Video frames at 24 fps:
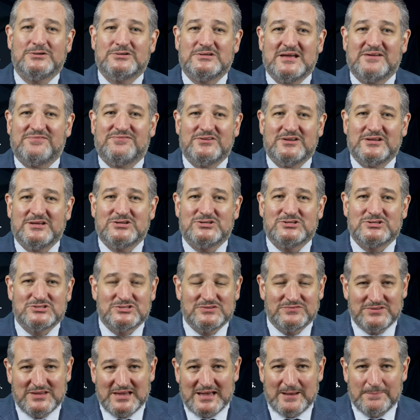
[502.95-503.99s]
definitions
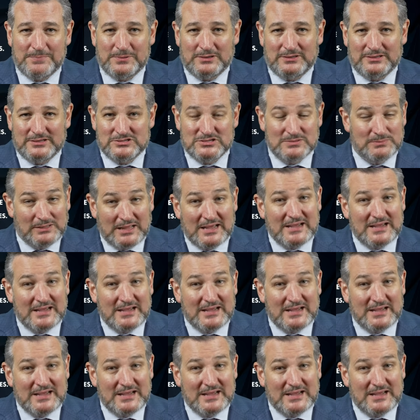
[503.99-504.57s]
of capitalism,